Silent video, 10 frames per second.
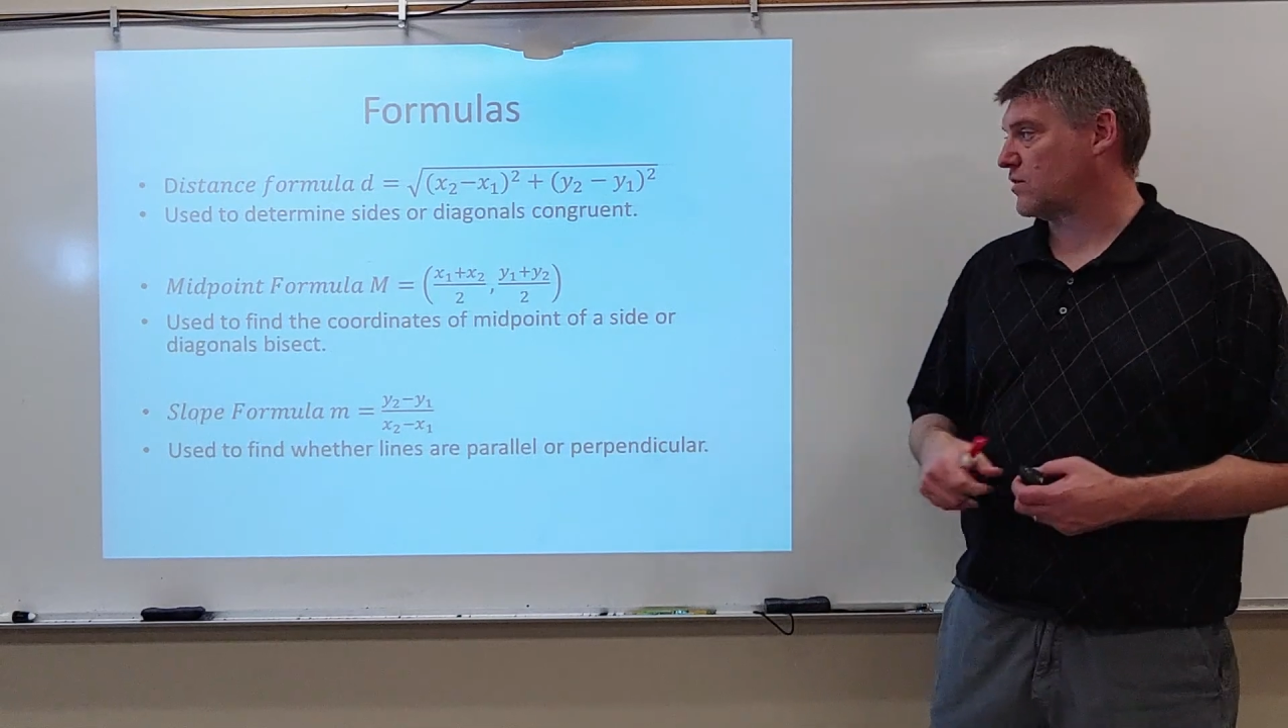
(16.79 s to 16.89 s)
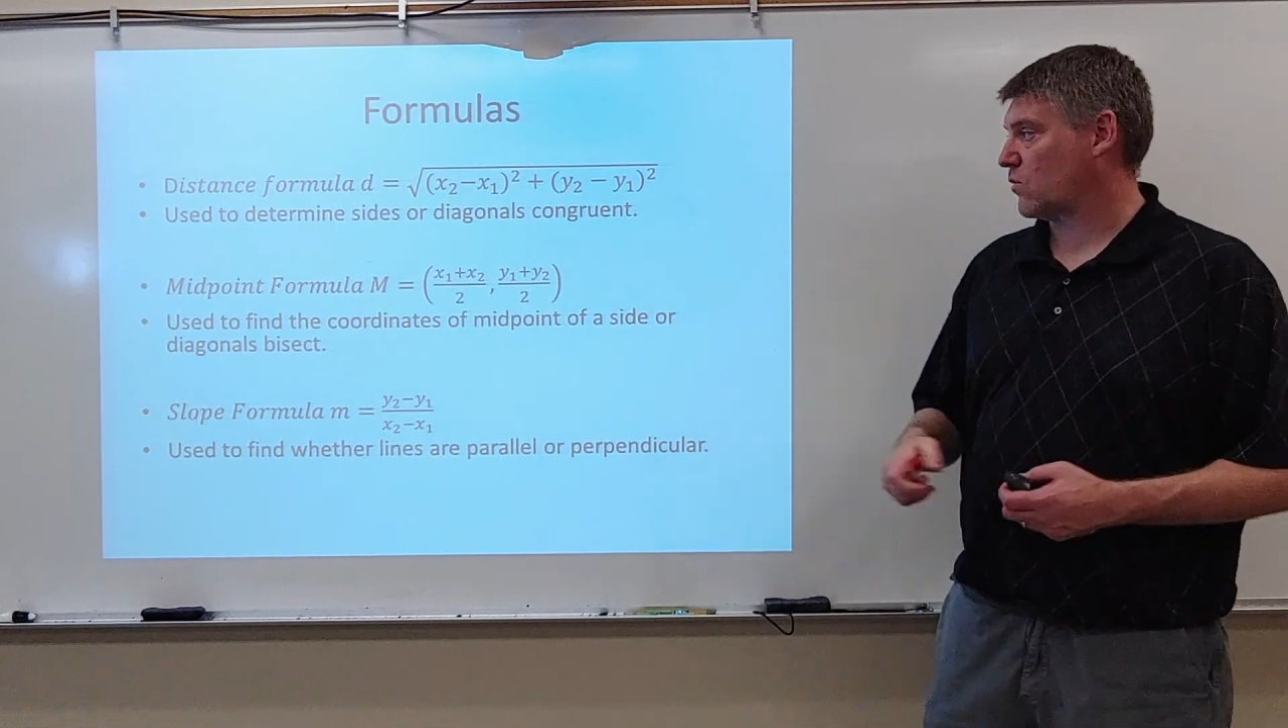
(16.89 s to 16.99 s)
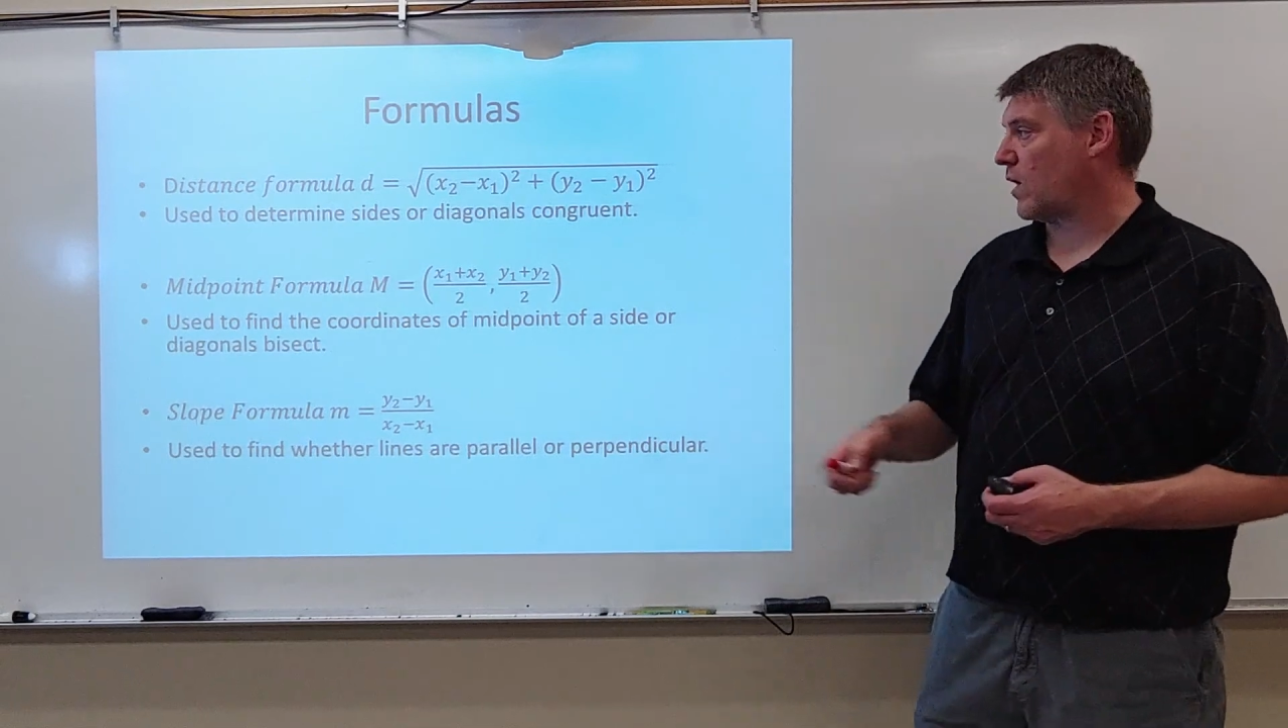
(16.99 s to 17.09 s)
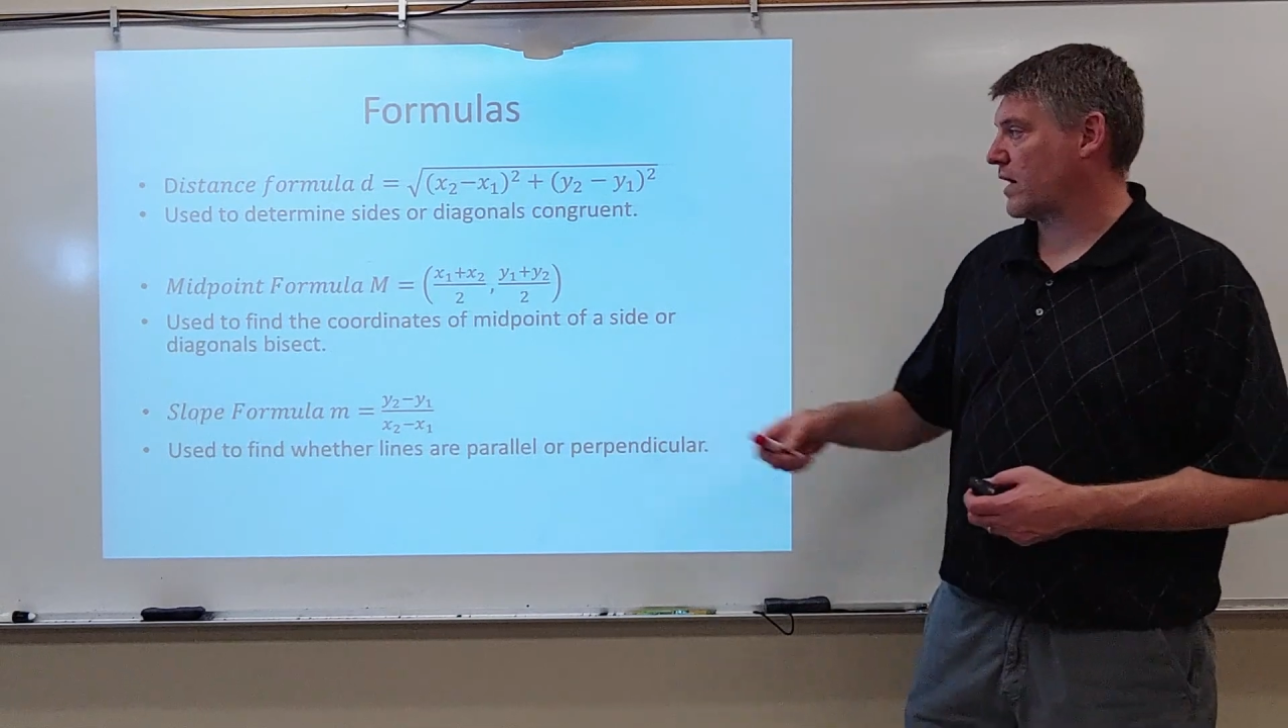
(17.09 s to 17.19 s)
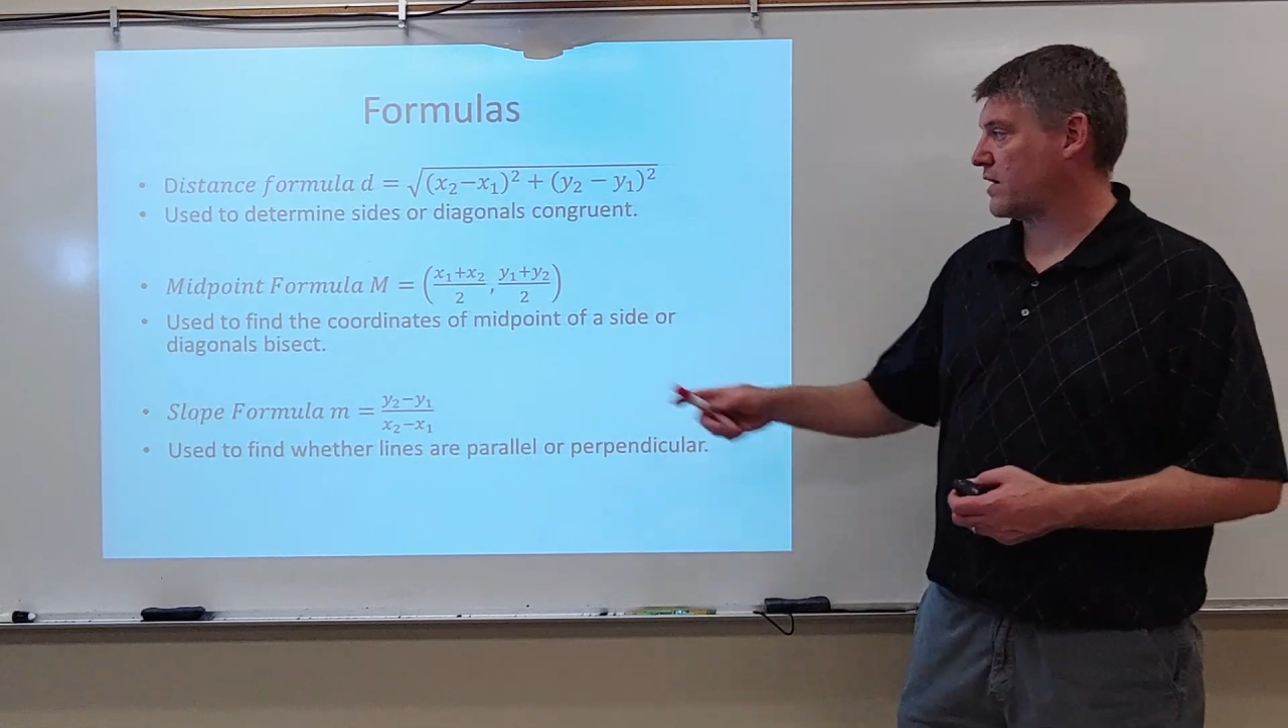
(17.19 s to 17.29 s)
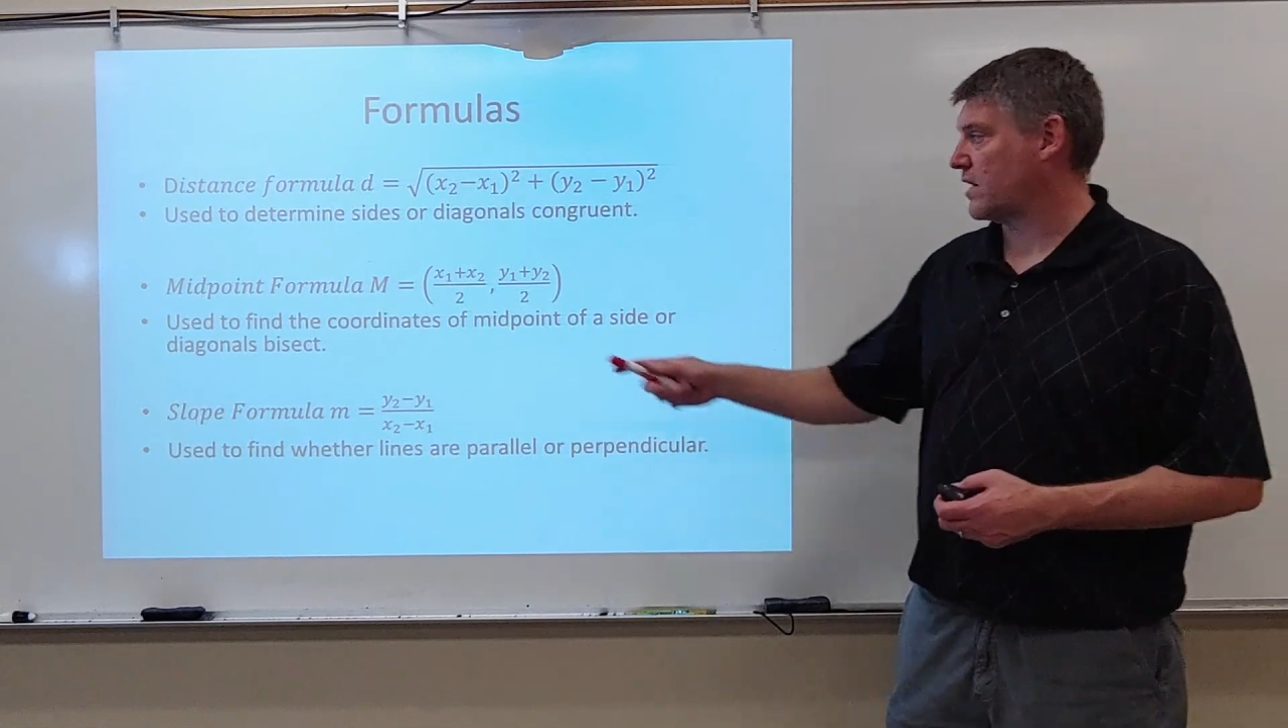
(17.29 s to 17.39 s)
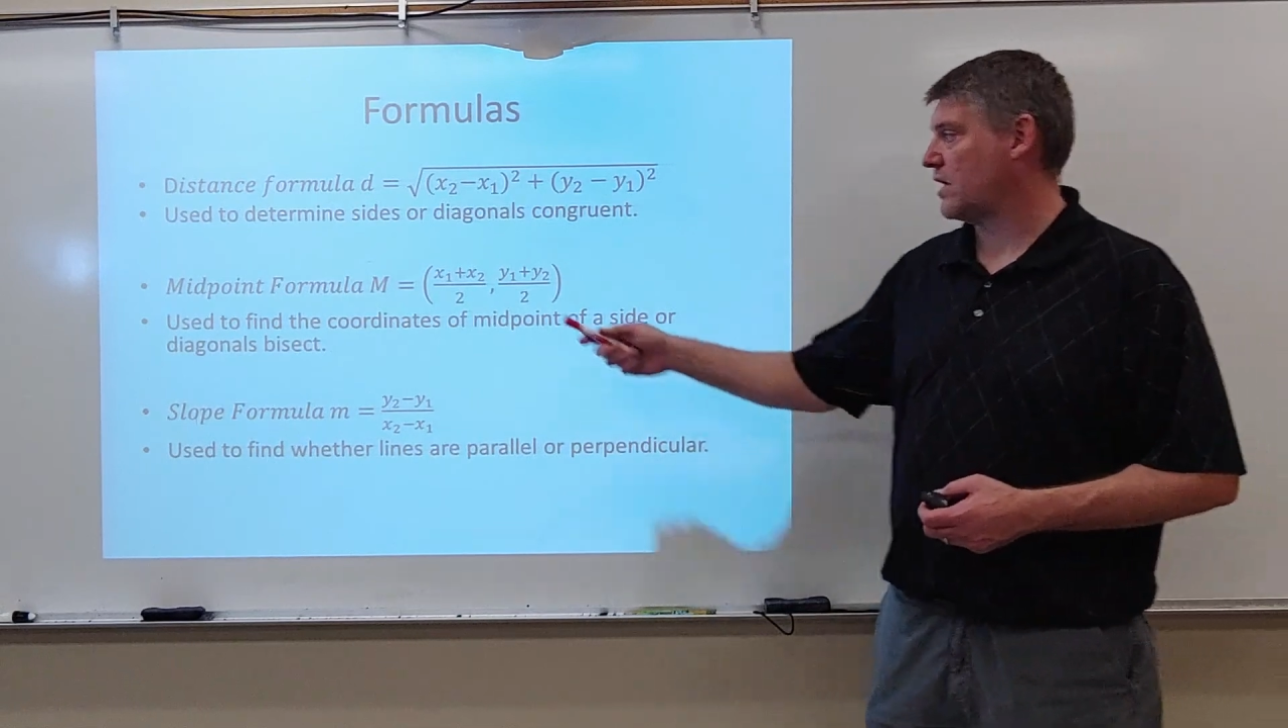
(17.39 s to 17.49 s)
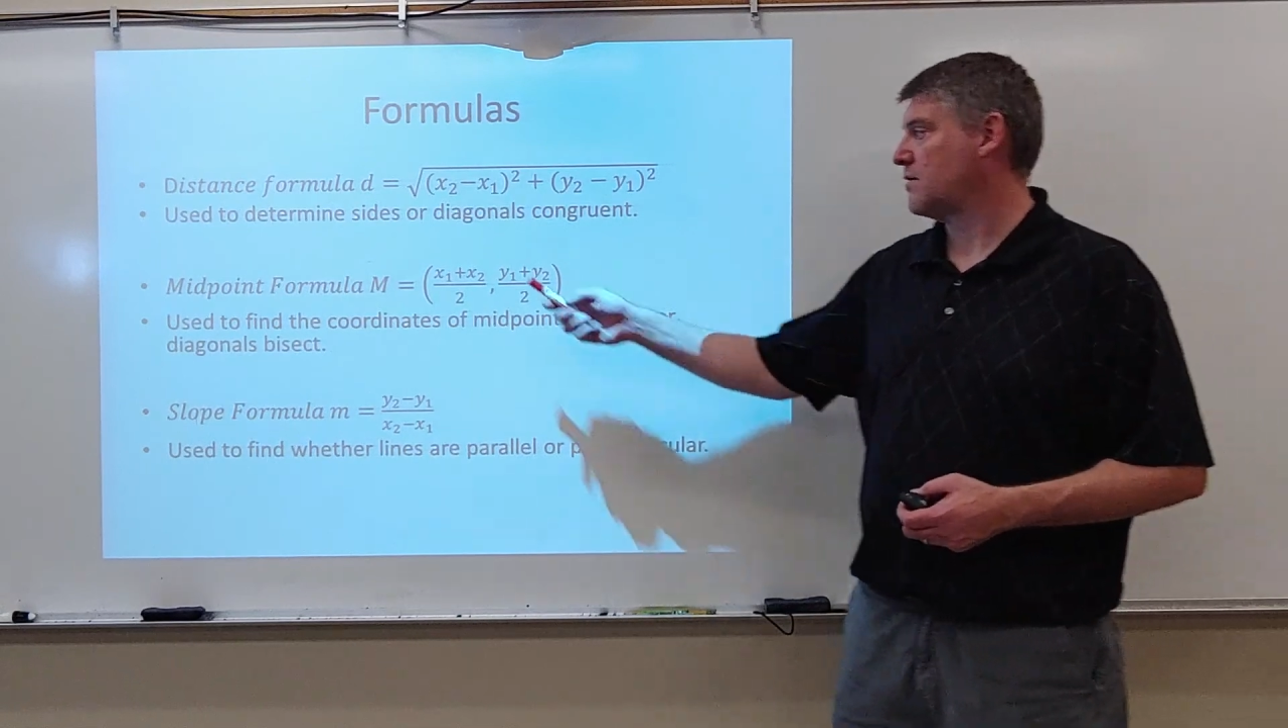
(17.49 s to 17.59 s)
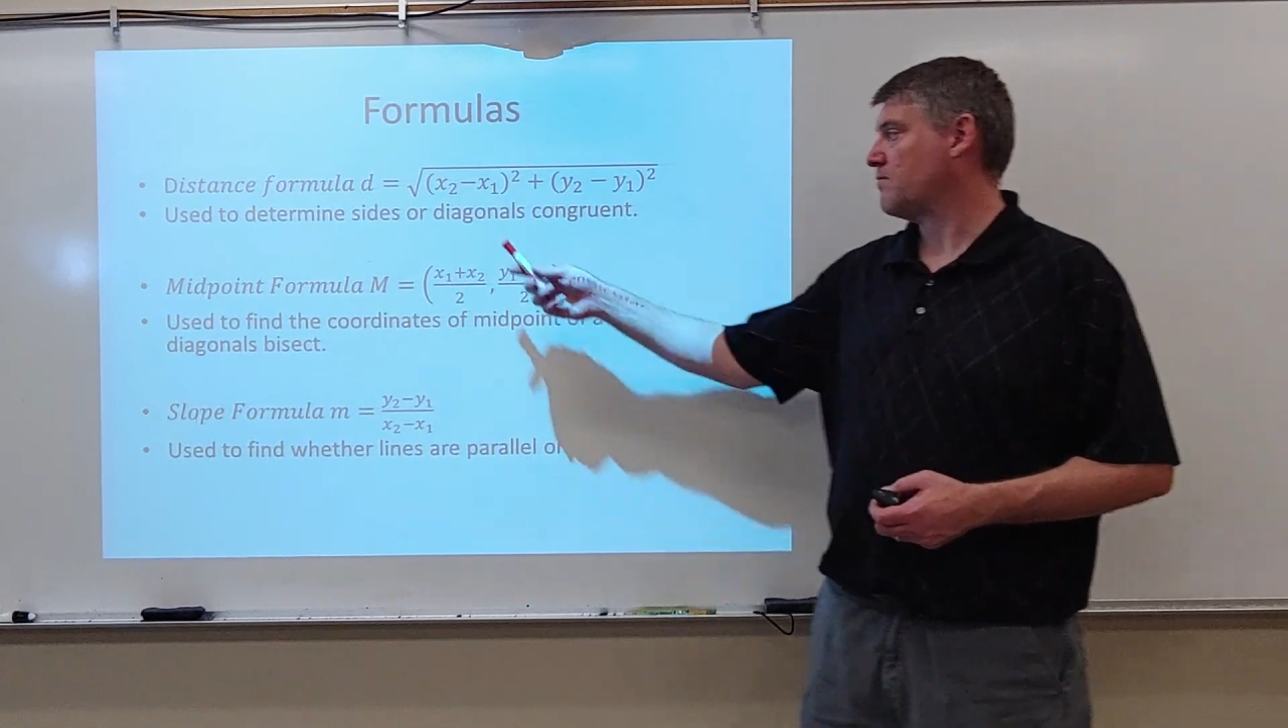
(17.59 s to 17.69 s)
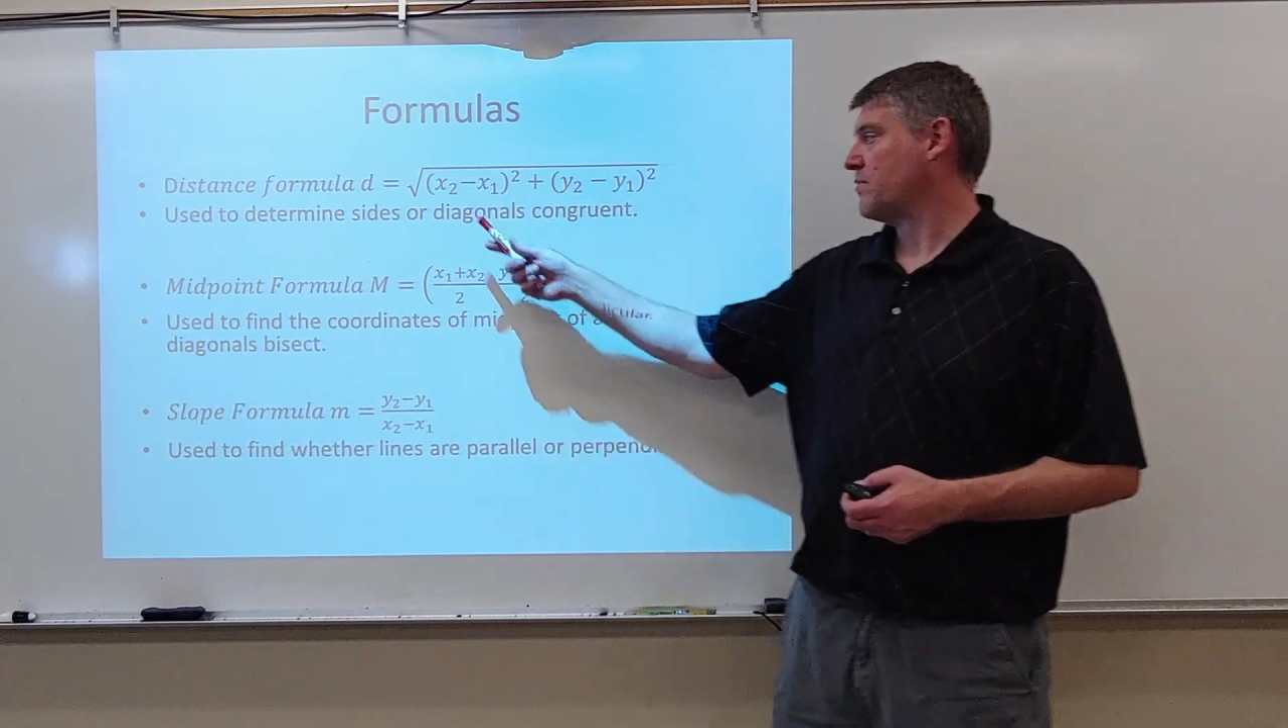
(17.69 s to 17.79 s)

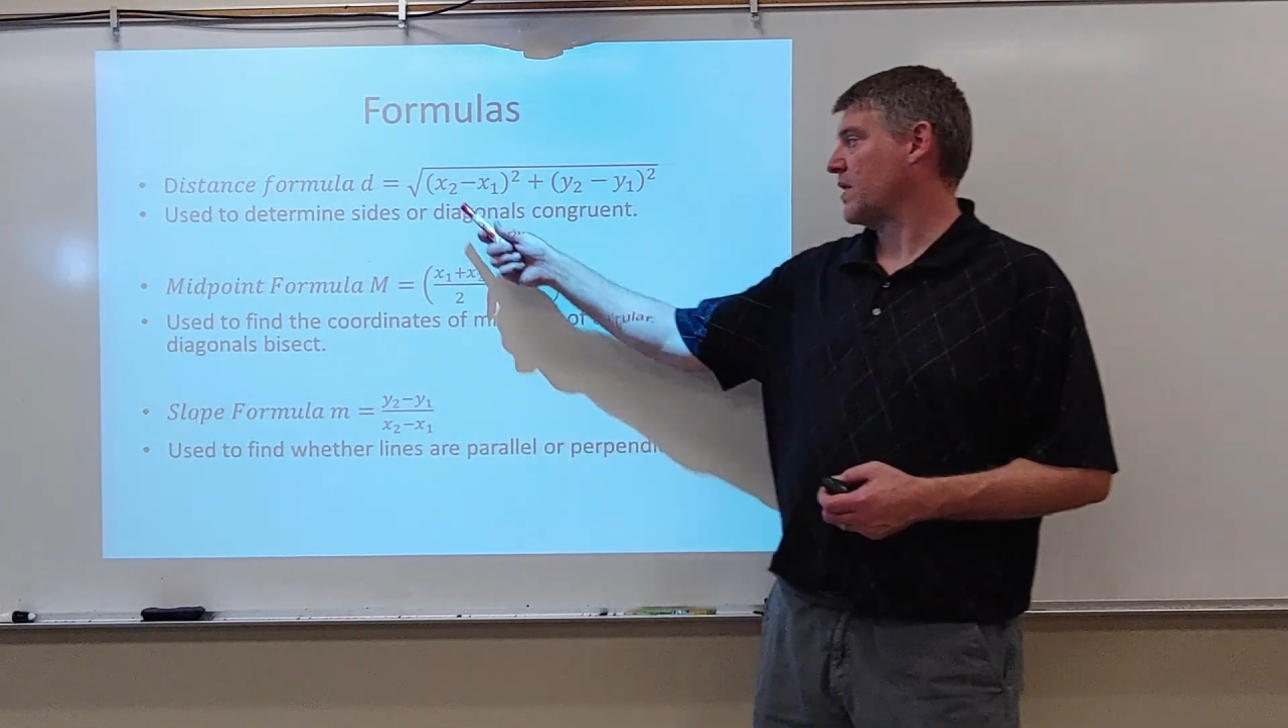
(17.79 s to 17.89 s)
quantity